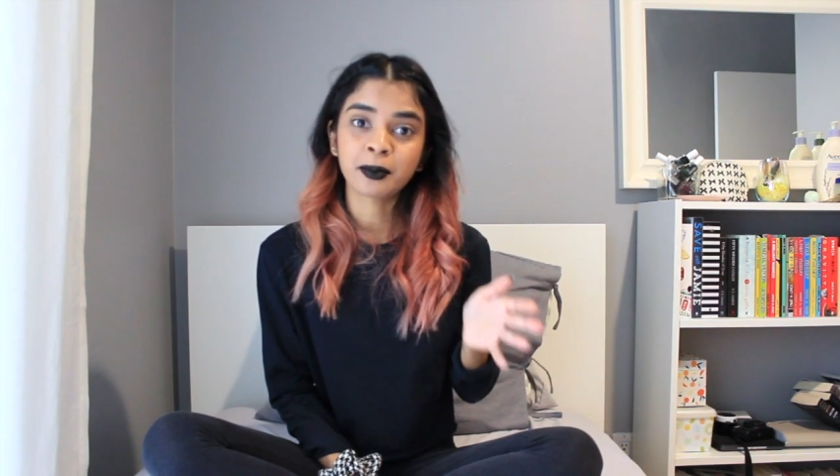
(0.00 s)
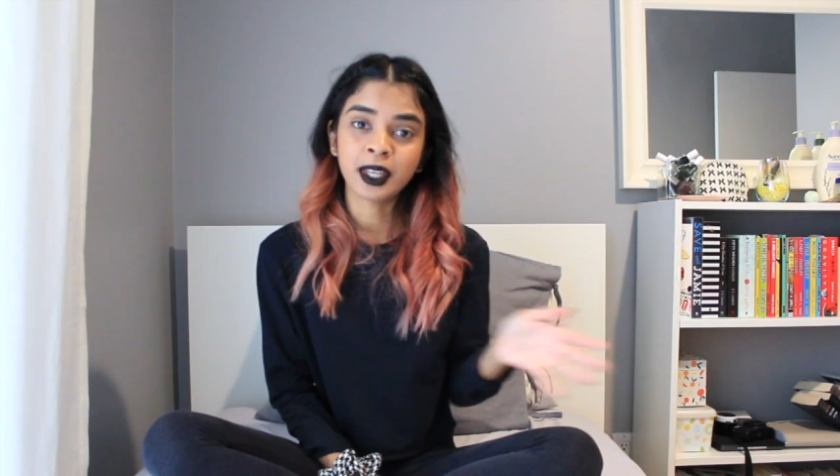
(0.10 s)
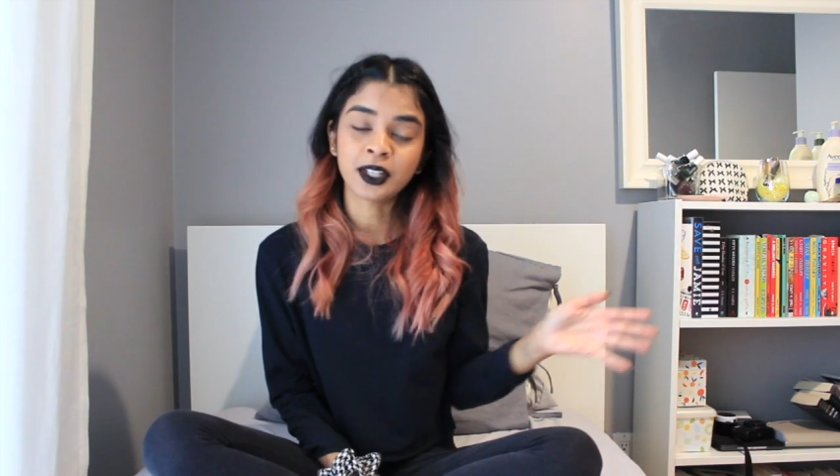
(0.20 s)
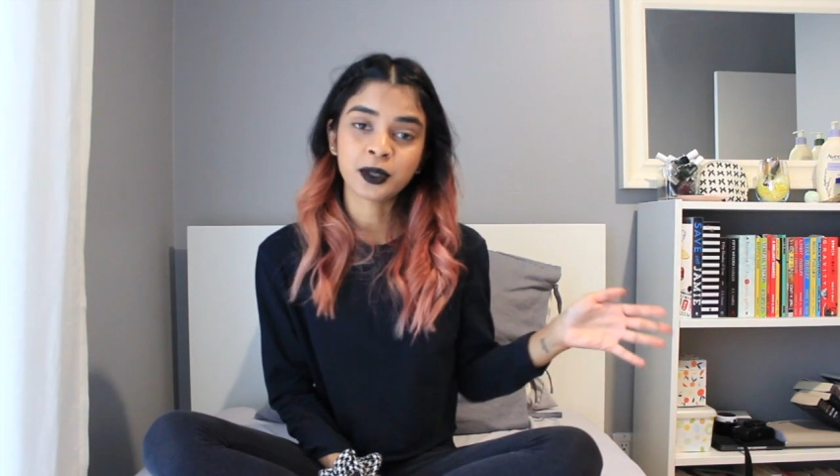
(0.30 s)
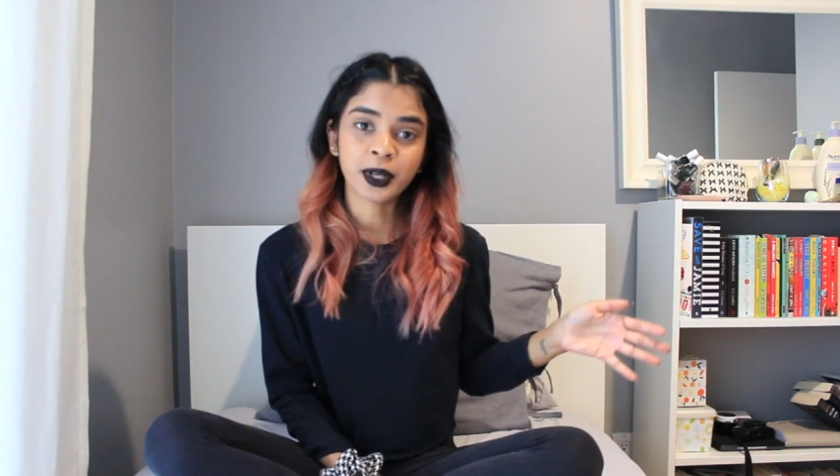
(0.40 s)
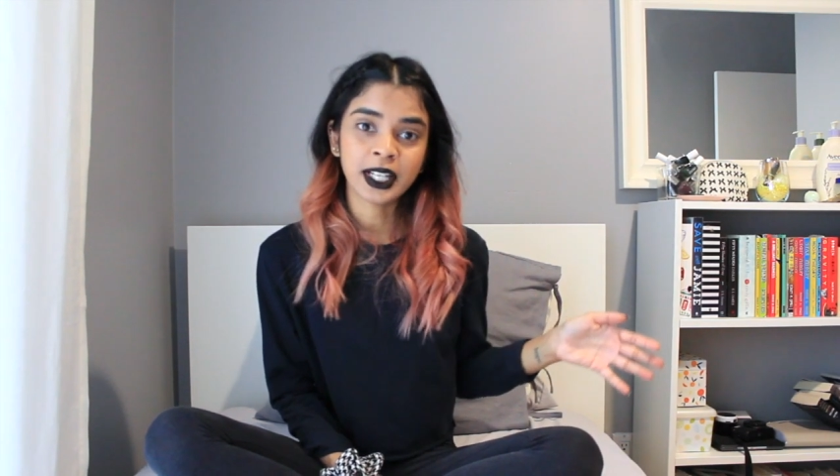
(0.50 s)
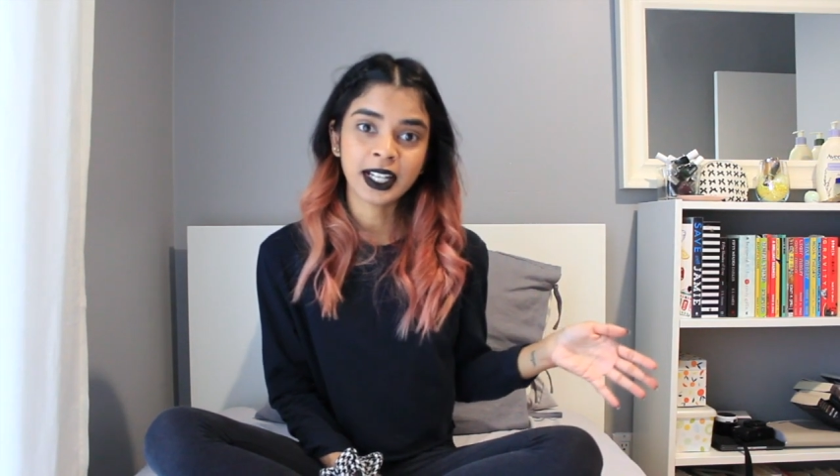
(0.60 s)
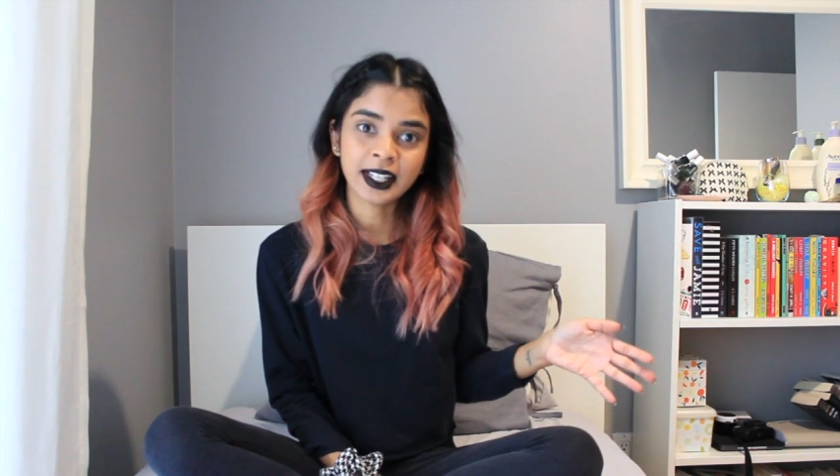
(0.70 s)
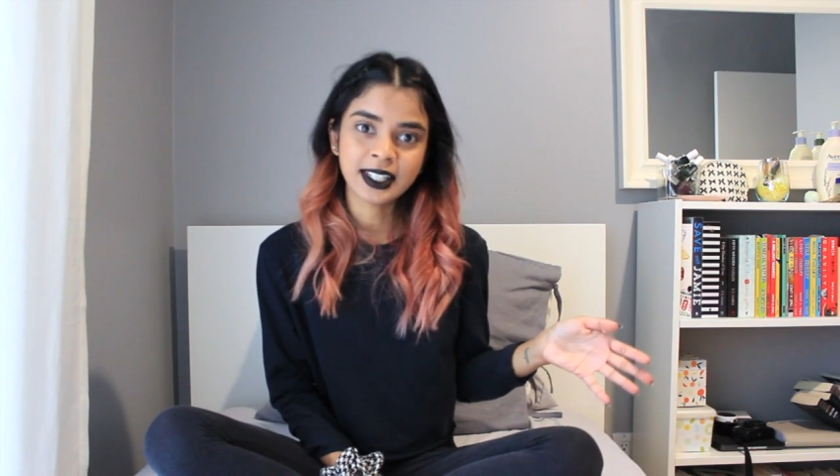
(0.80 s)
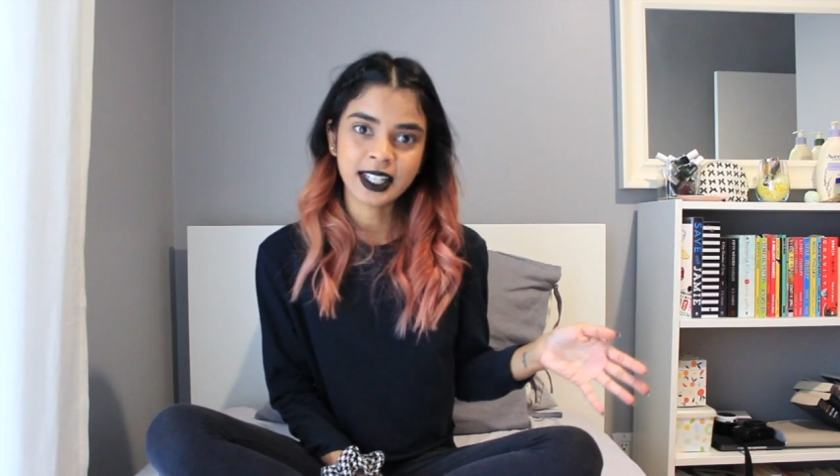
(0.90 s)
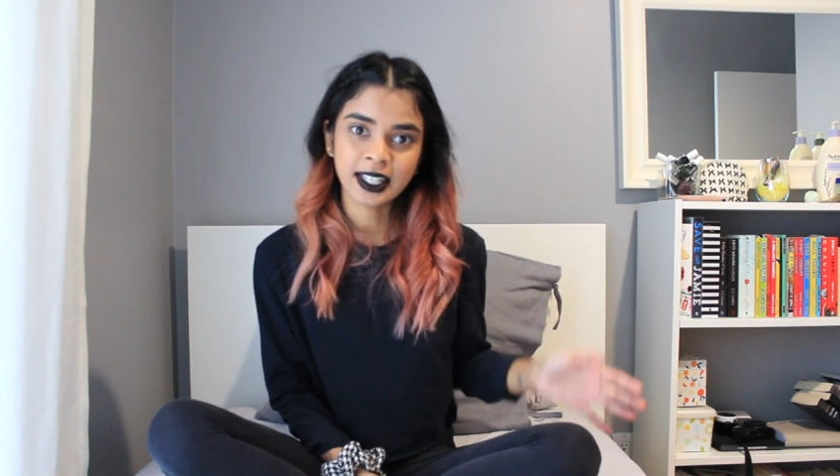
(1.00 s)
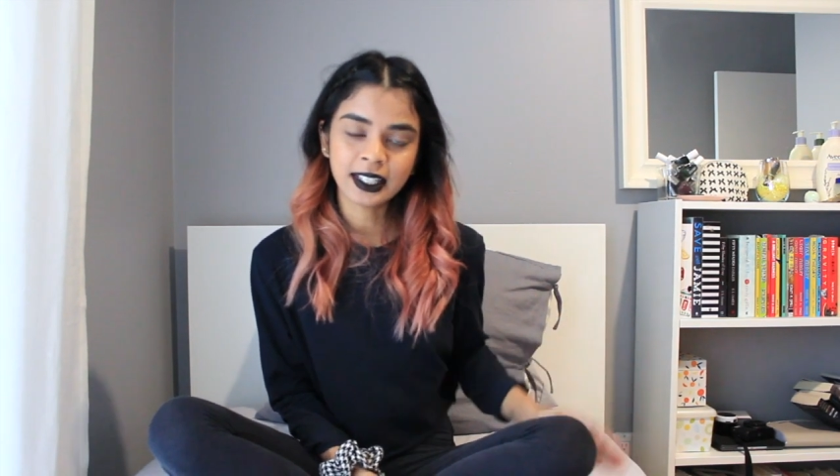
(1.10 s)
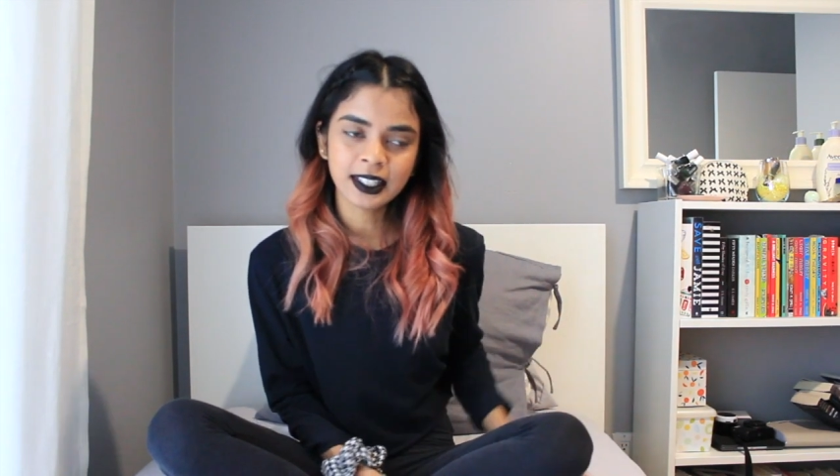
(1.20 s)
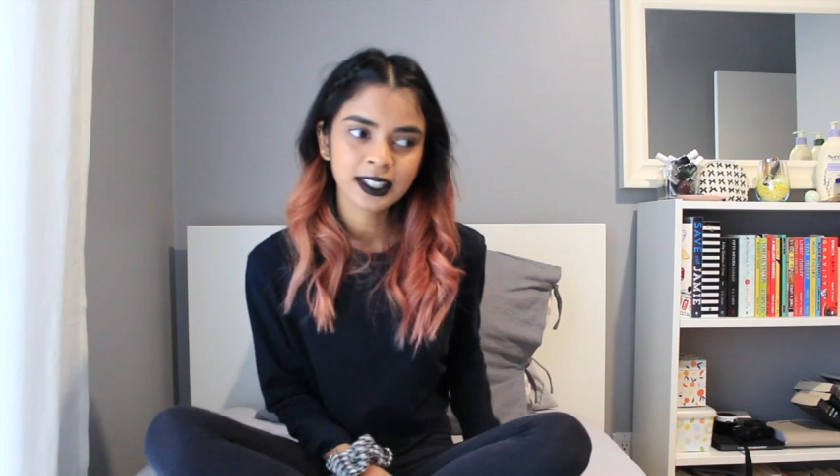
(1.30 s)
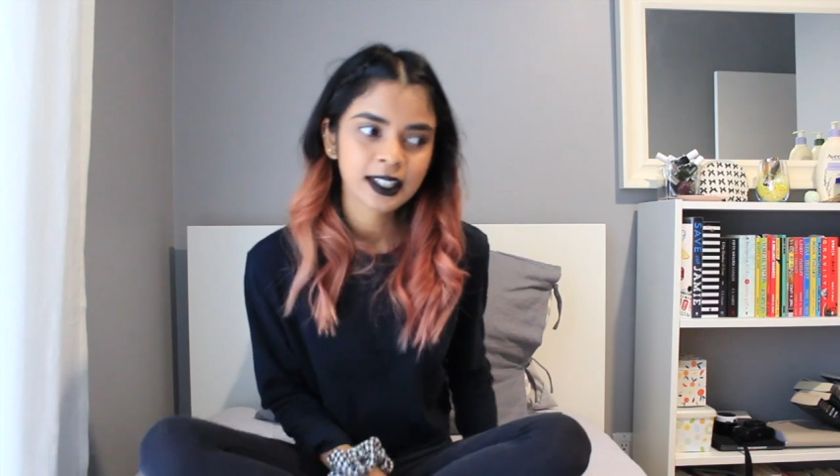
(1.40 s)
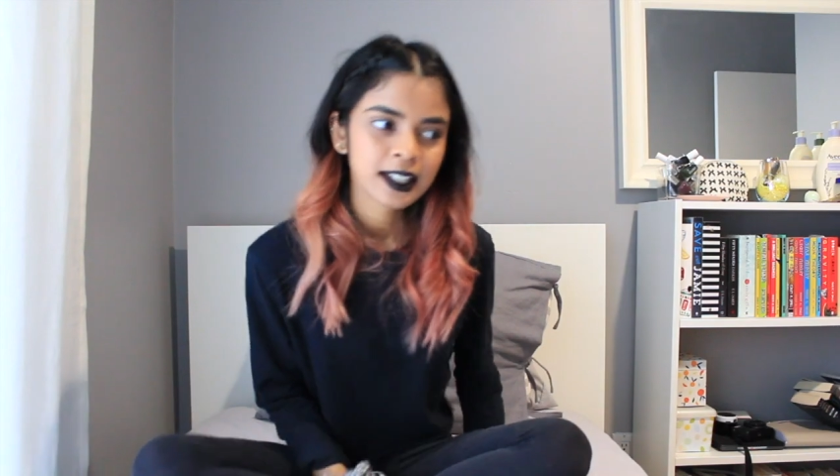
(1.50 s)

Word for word: me in 2019,